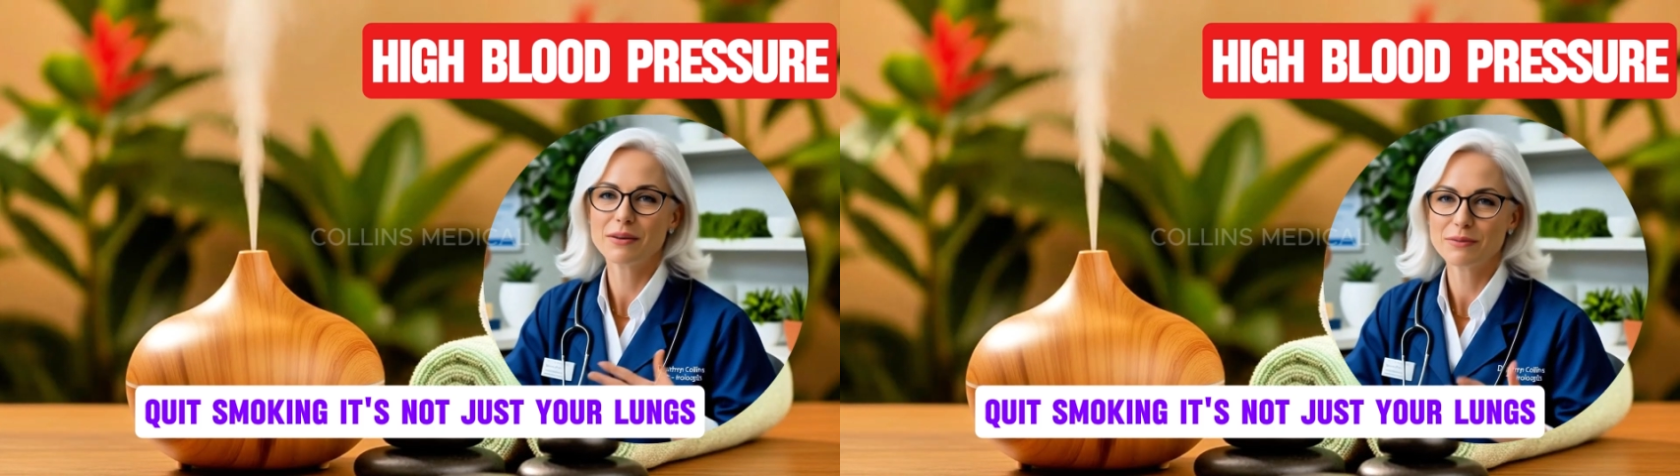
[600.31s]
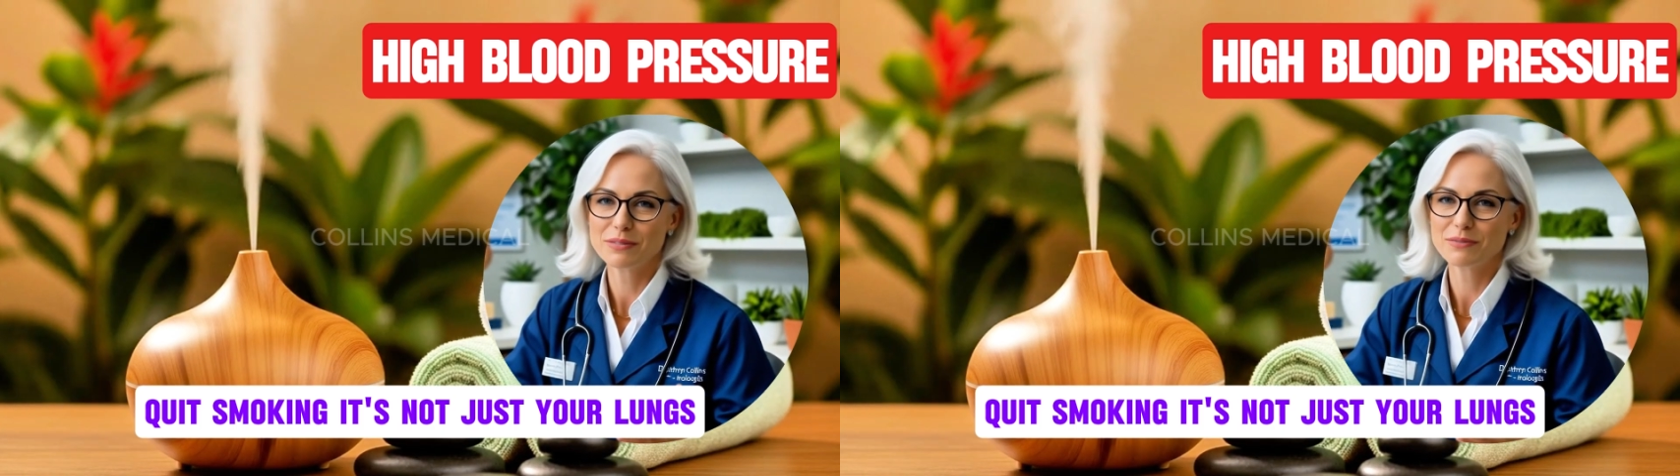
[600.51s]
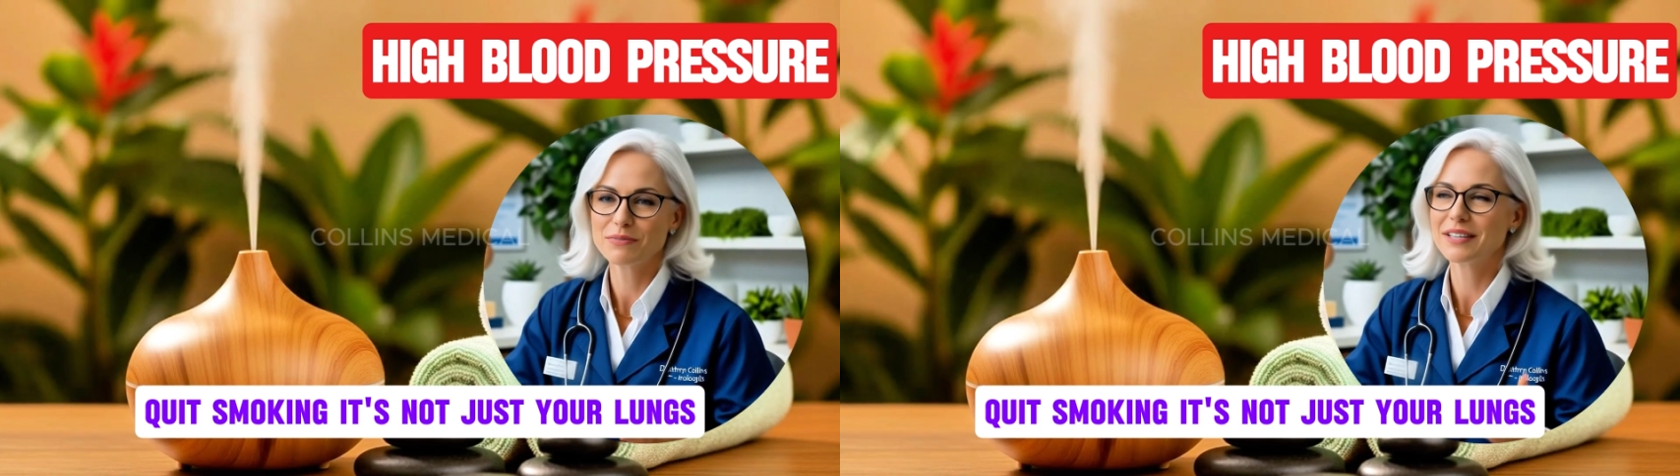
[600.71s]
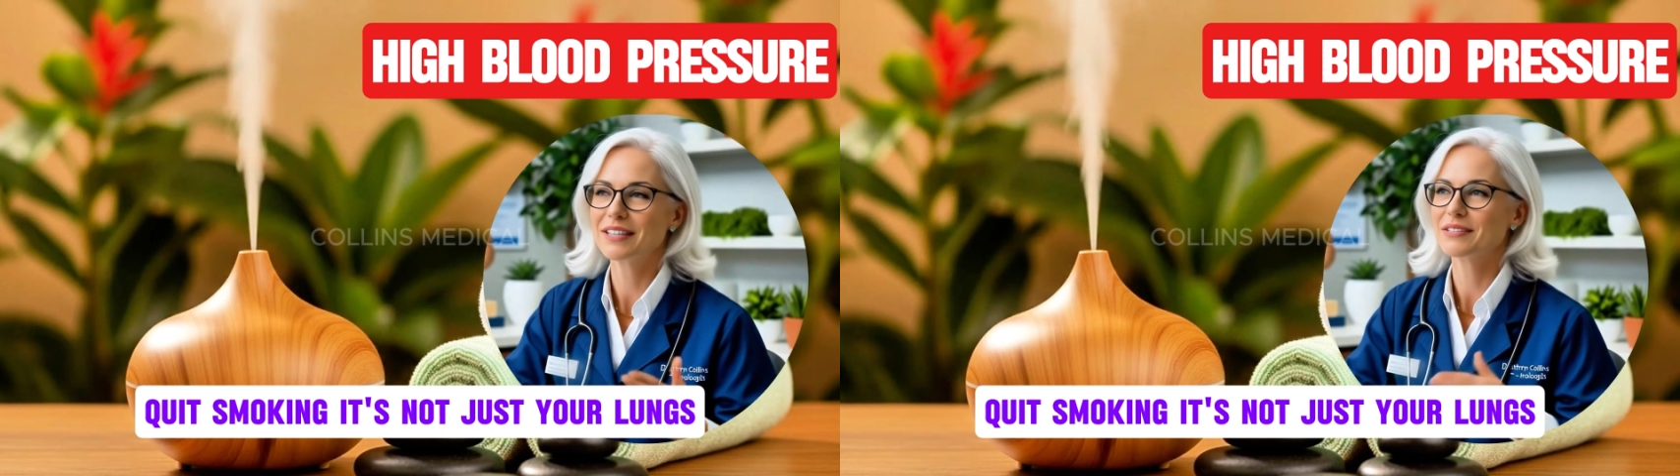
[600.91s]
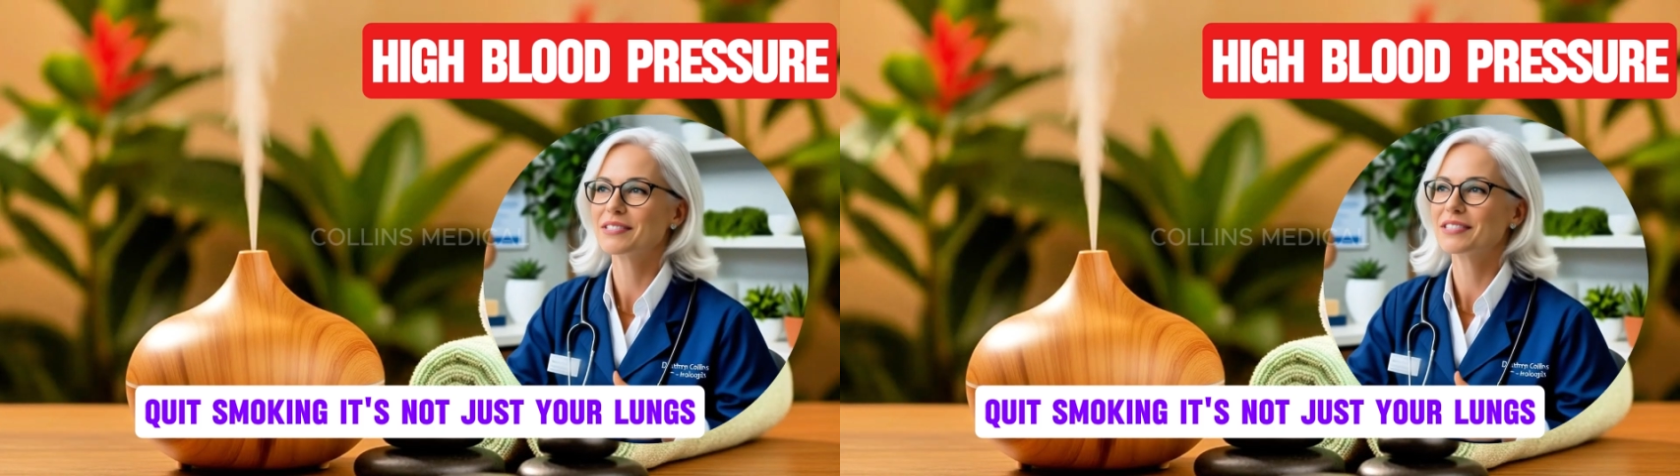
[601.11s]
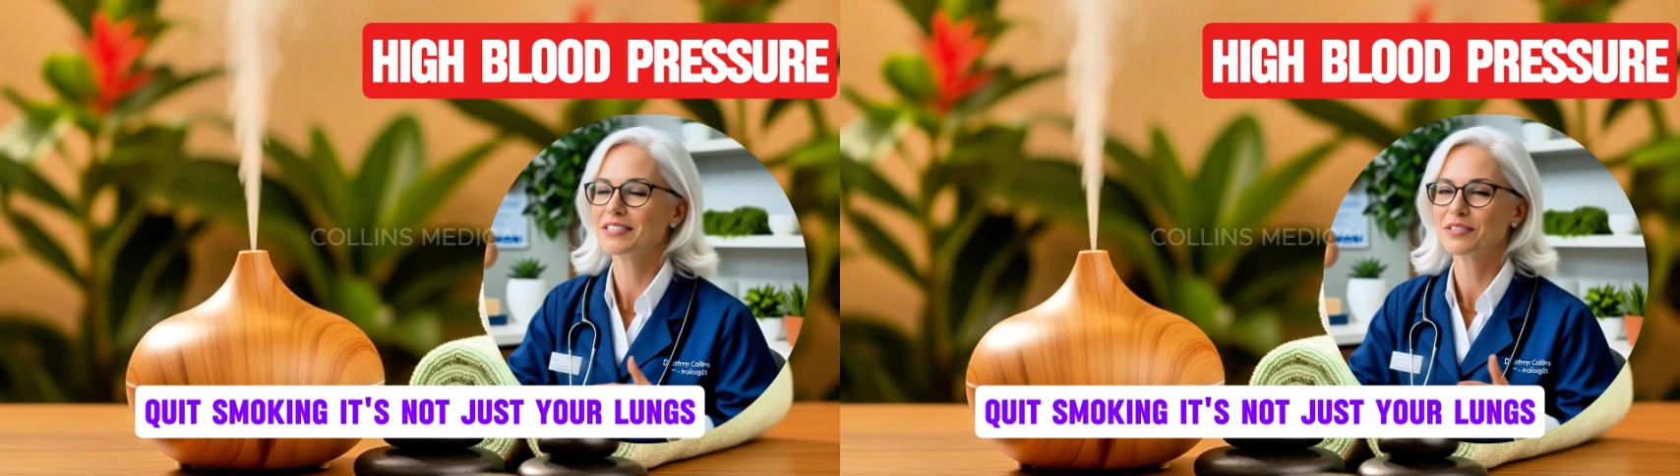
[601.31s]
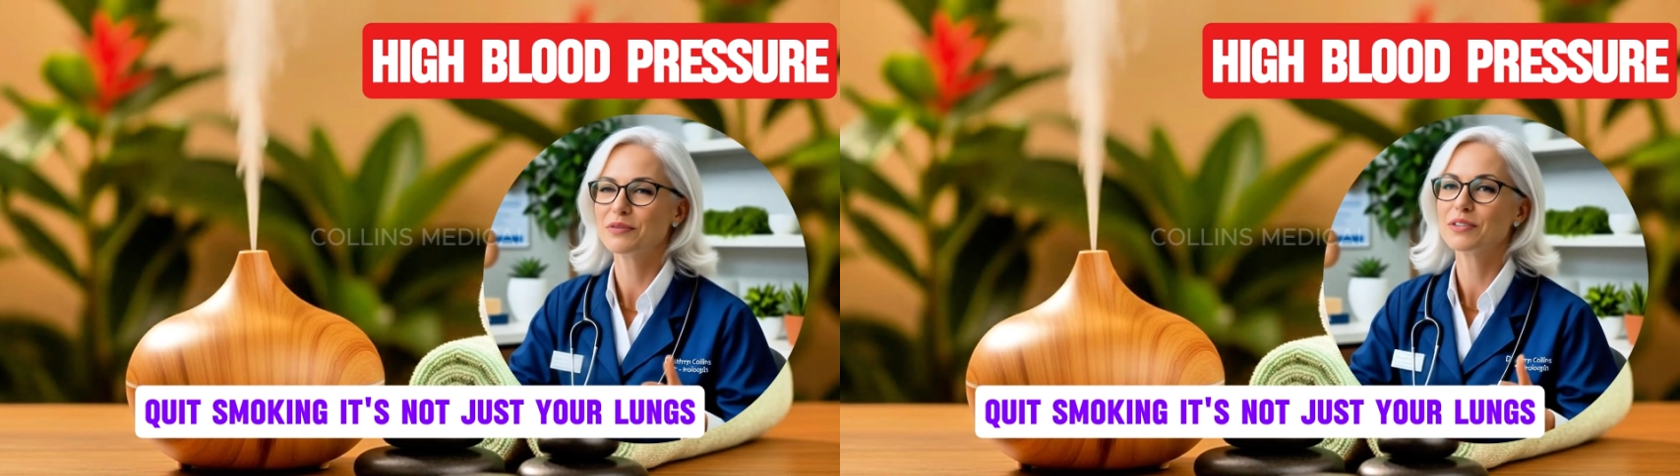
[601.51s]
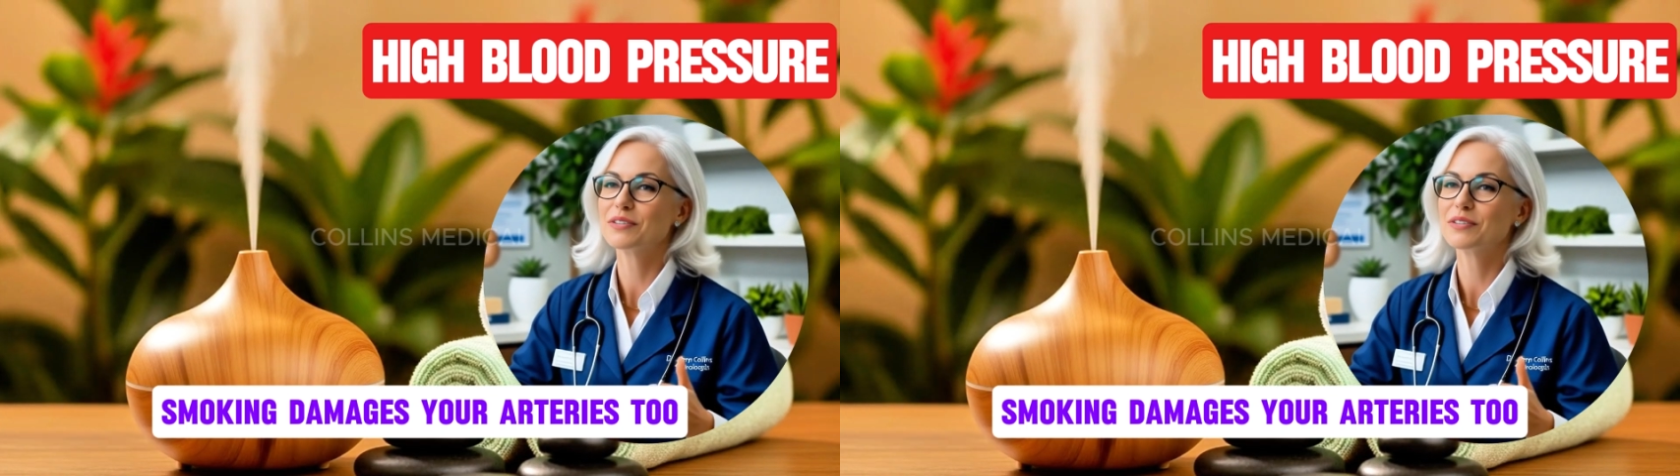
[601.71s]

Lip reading: not just your lungs.